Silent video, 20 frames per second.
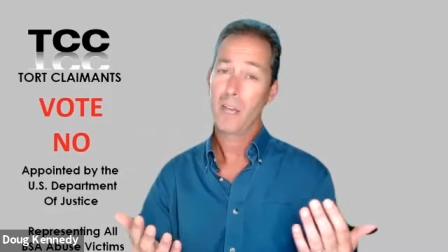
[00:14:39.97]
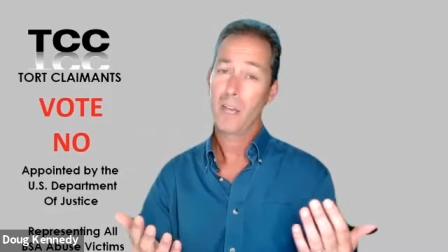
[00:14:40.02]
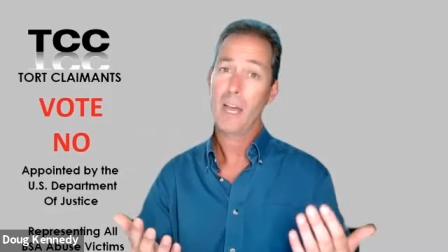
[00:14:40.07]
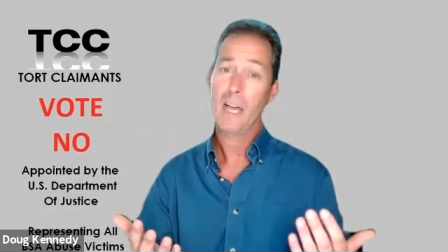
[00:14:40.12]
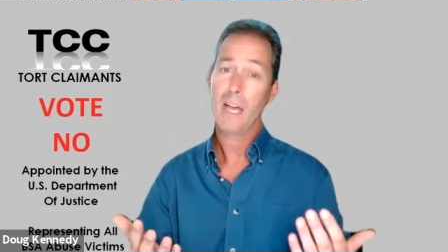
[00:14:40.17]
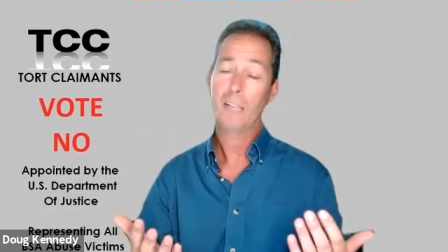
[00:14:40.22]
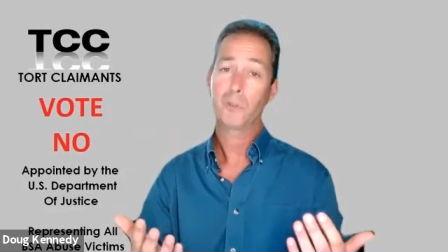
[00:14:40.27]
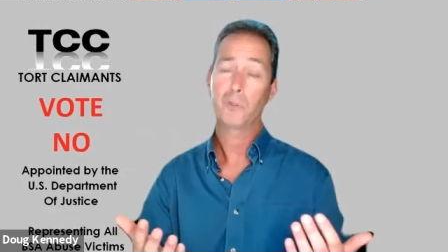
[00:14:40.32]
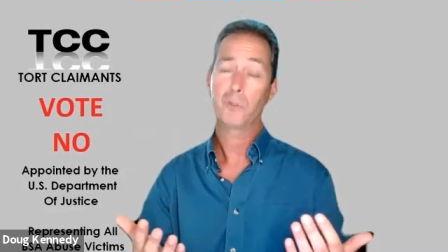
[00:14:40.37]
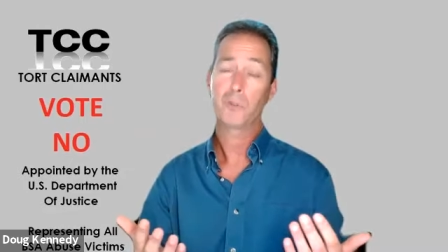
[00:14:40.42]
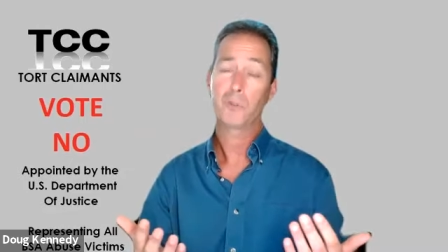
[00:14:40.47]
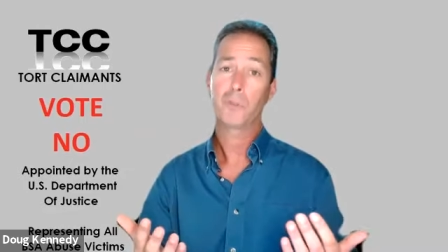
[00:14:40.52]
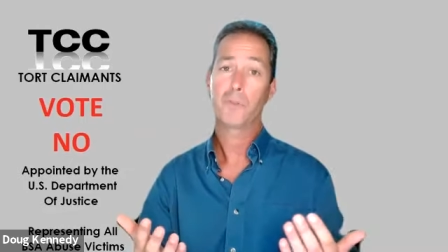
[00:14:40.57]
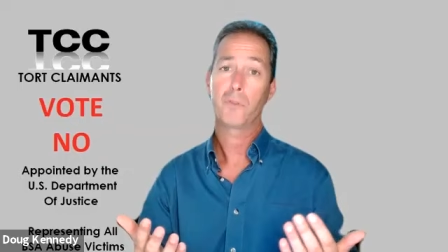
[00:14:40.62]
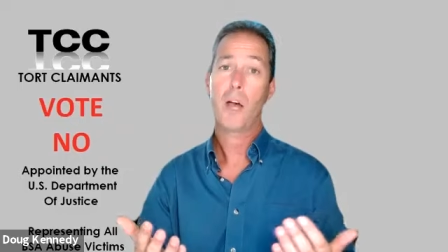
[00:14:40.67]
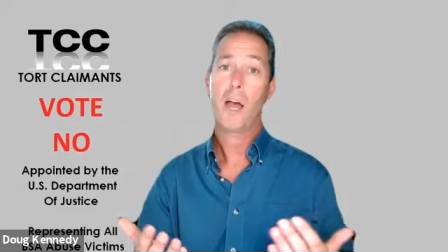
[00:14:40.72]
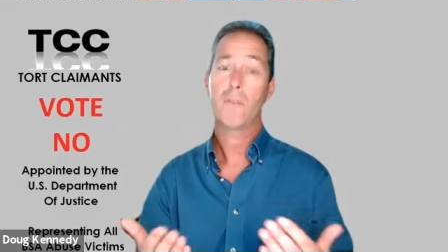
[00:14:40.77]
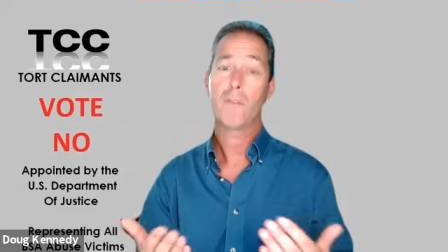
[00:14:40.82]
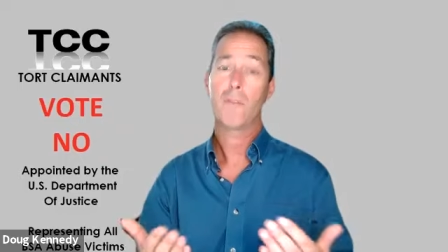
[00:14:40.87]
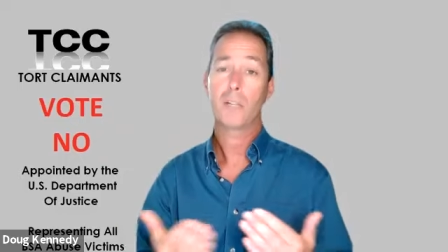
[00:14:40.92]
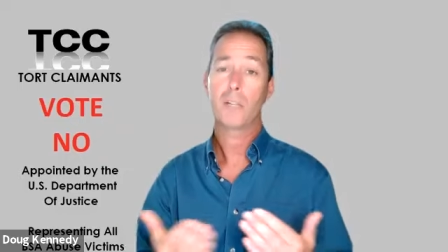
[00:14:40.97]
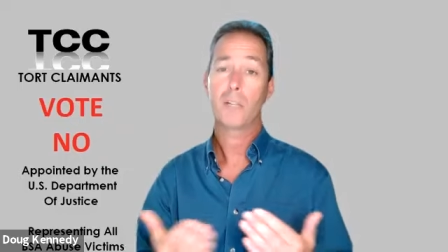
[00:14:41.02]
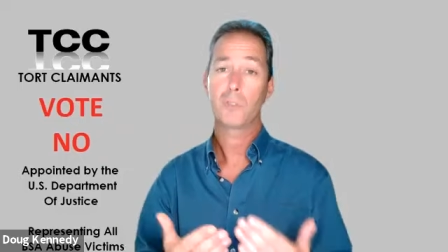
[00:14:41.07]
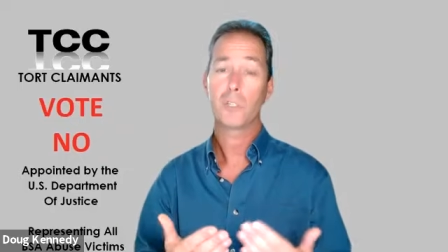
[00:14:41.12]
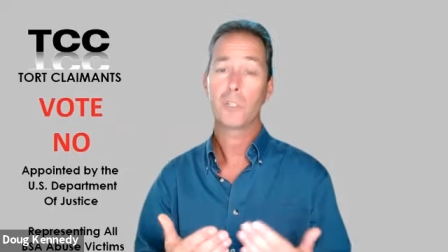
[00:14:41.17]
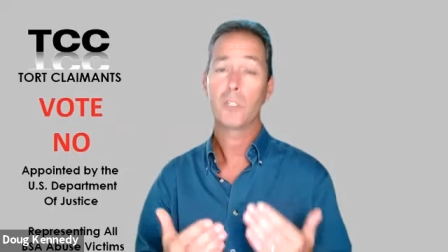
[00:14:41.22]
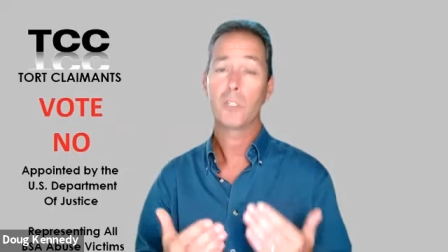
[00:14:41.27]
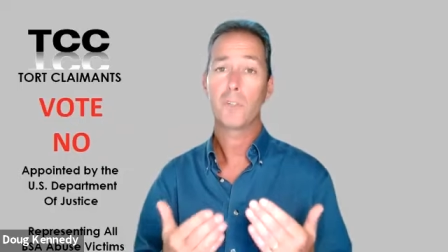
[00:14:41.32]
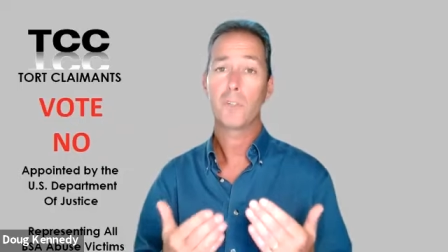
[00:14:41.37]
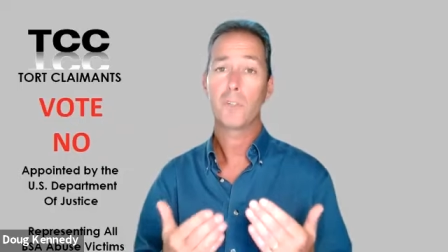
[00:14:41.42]
As a survivor, as an
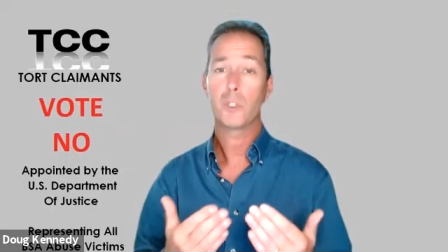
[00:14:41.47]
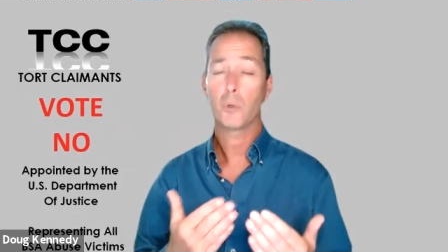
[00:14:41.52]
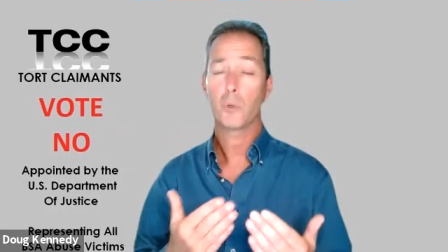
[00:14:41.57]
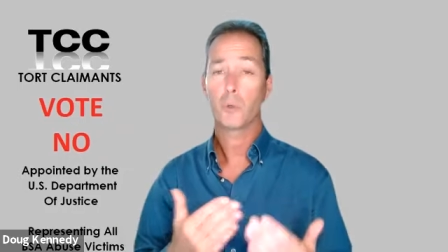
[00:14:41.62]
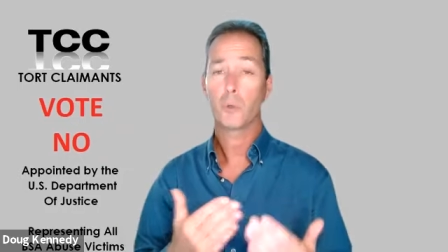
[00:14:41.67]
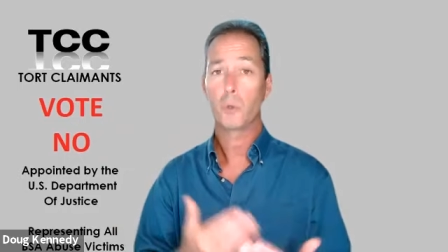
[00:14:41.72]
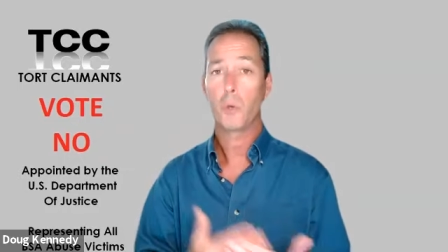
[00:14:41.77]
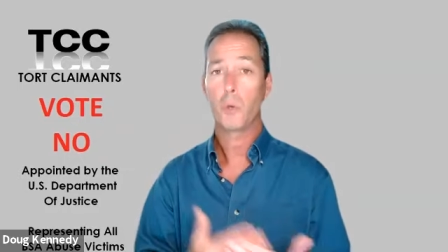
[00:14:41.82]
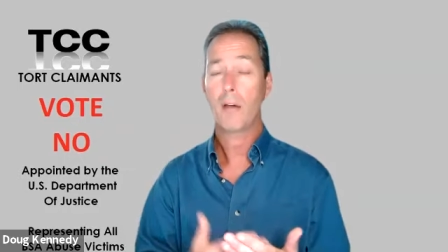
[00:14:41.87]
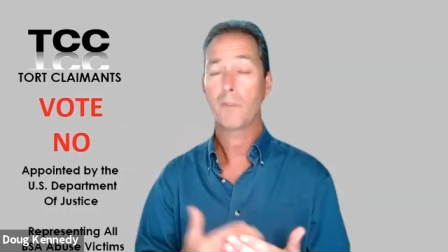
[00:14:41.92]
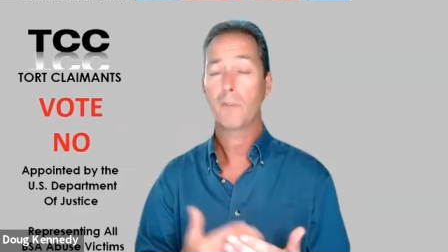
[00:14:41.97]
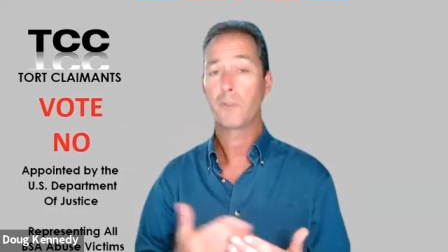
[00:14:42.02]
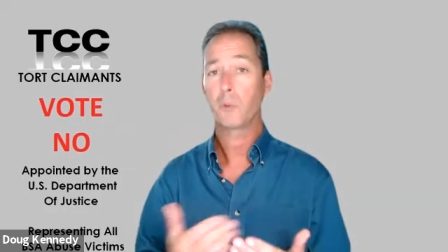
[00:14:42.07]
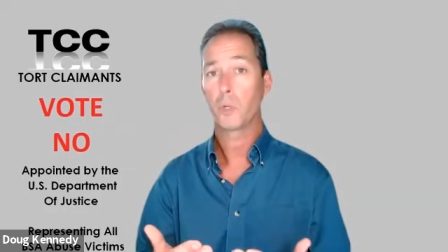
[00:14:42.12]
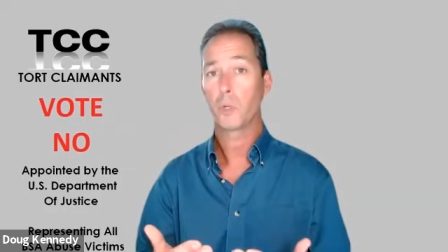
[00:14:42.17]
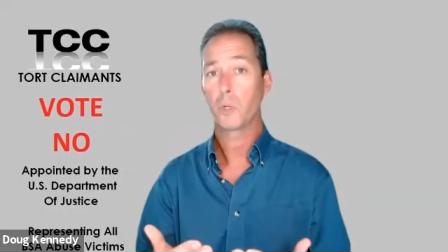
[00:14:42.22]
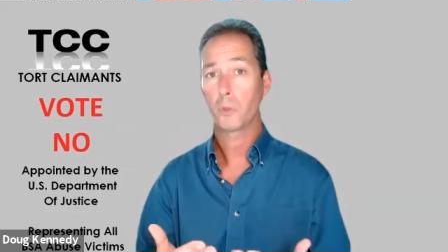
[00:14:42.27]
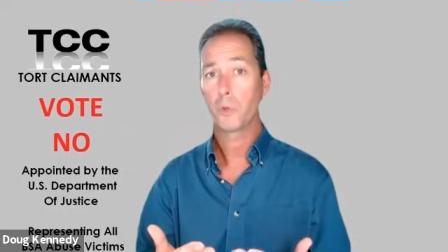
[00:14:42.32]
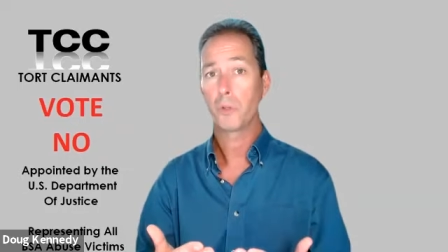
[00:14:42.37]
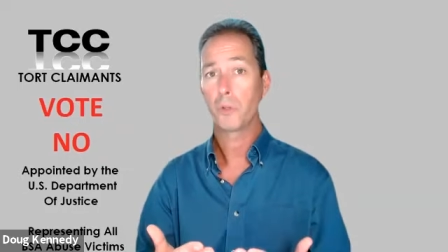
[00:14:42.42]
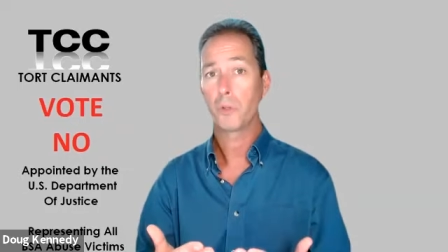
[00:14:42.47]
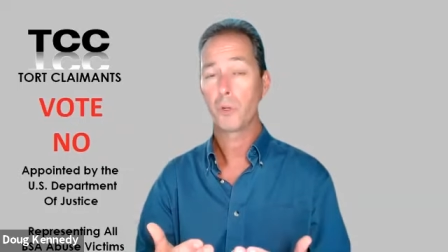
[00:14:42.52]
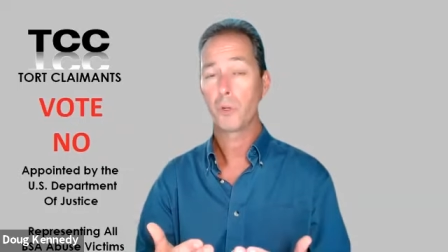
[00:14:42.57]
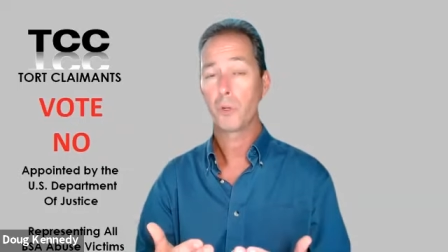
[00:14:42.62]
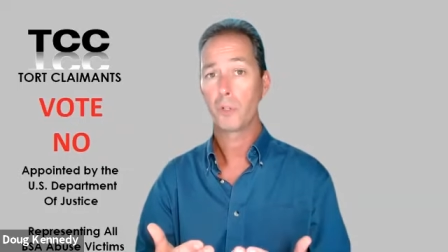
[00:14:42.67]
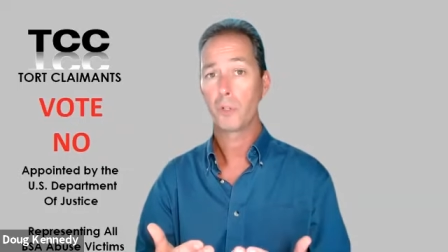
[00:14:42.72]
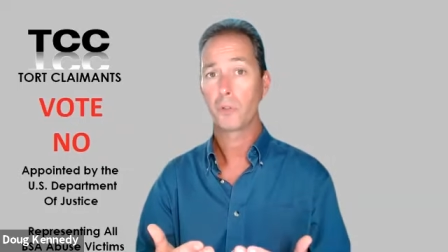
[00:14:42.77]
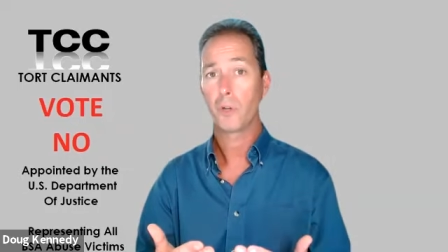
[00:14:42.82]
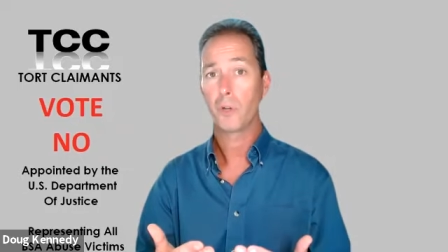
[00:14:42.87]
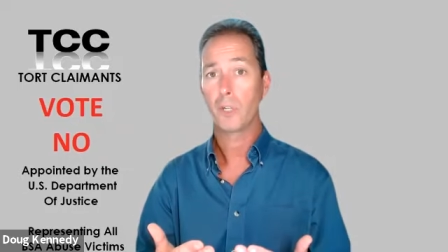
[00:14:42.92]
individual, you have to work with your
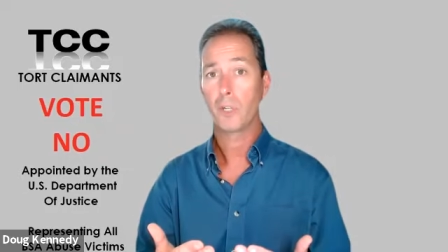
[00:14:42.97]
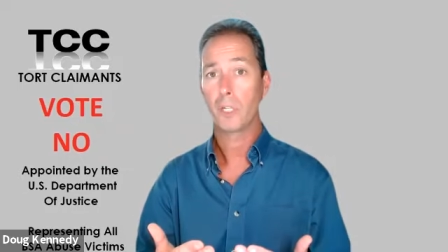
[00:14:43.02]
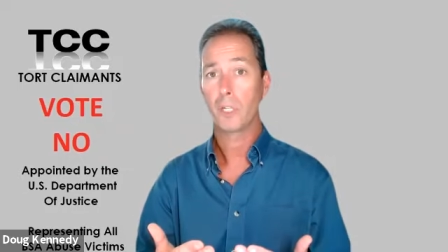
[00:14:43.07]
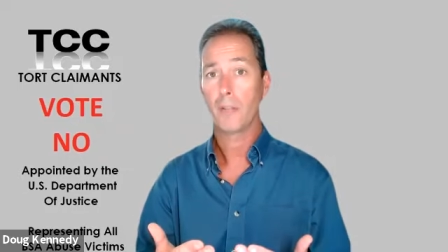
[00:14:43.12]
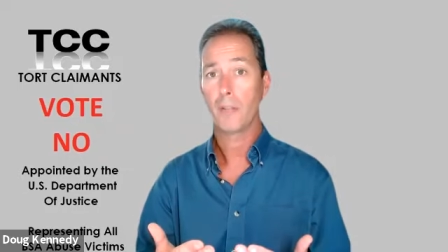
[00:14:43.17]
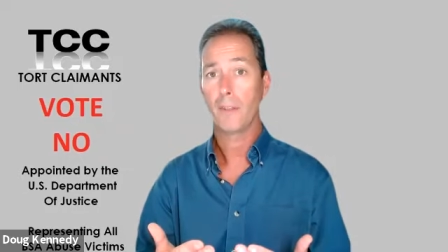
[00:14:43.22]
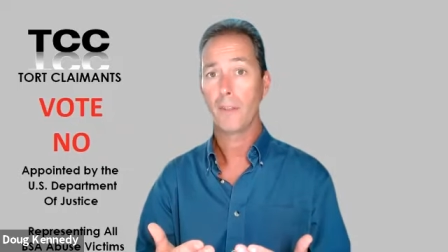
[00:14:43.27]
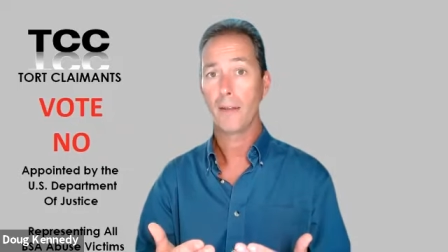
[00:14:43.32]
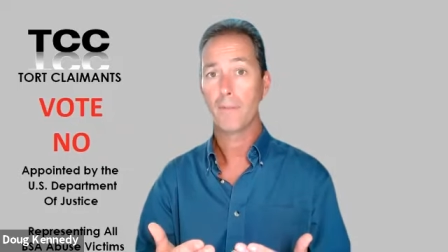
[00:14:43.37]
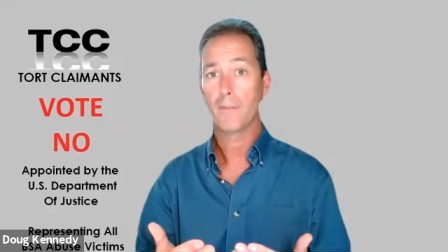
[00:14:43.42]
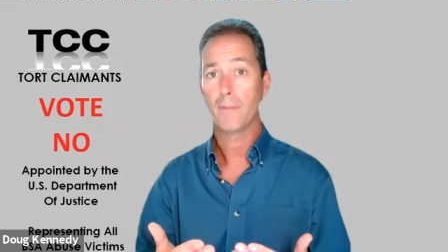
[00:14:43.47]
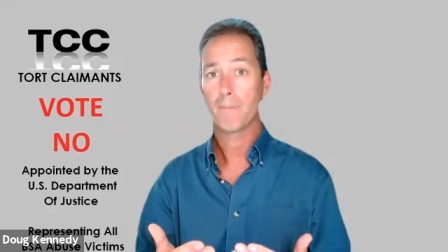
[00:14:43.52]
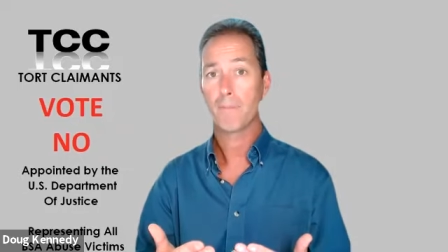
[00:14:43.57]
attorney on that.